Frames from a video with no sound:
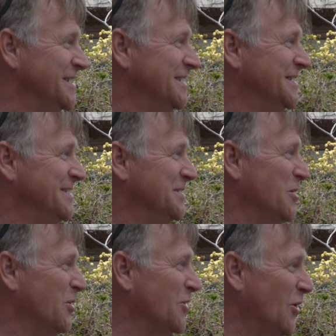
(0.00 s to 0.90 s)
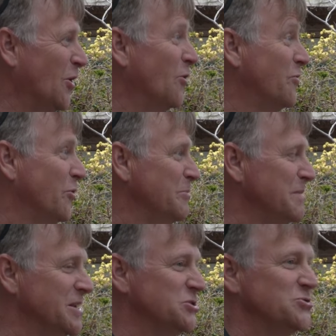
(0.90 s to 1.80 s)
and that's a lot of power
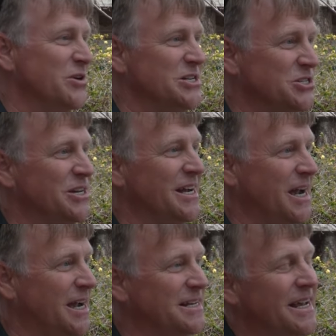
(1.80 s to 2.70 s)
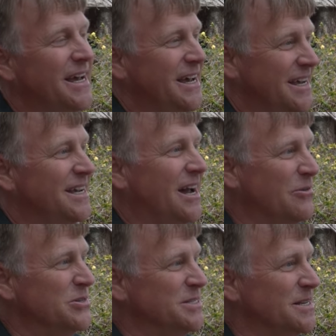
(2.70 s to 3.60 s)
administration. Yeah. I, I,
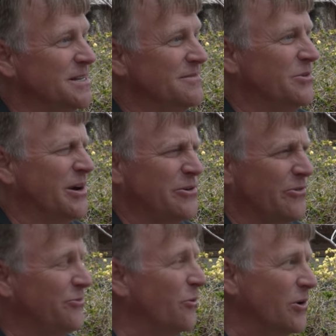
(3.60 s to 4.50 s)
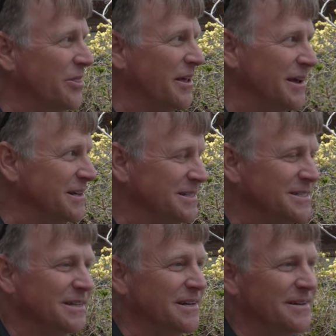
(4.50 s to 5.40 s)
I was a director of four
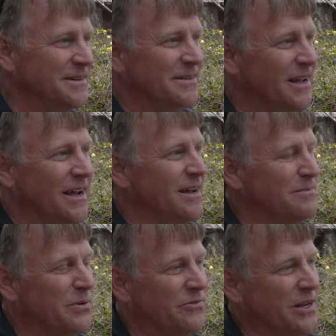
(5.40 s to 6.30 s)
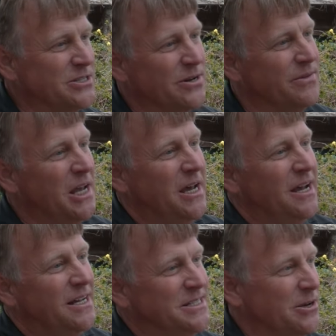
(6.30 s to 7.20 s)
things and yeah. professor and everything.
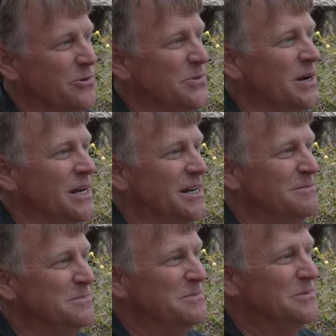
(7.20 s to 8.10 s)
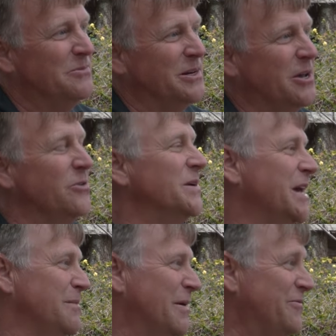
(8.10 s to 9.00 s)
So uh, when COVID
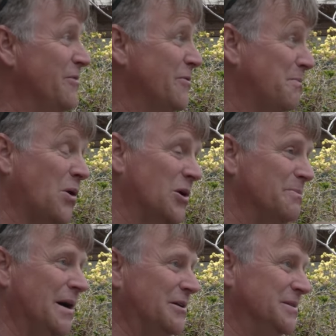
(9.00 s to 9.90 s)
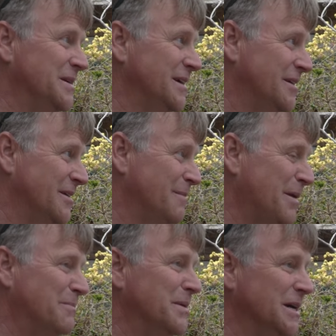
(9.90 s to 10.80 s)
came, my favorite part about
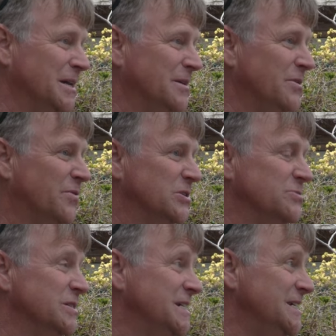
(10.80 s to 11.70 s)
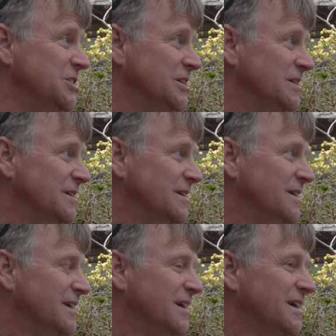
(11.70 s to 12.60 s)
about being at the university was teaching,
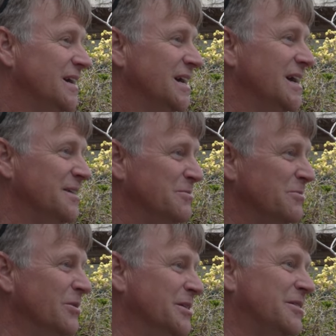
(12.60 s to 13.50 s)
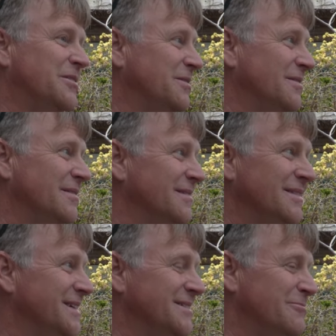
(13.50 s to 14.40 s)
and with
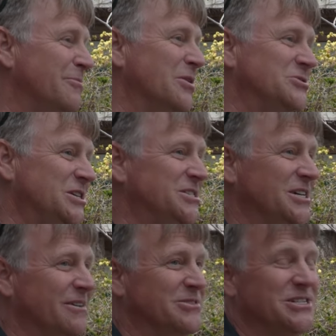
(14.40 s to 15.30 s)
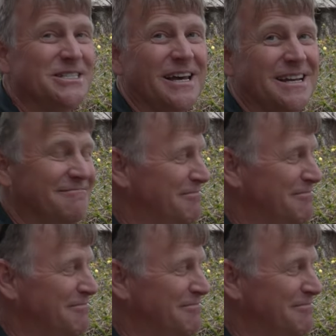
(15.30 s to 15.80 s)
remote teaching, I was just like,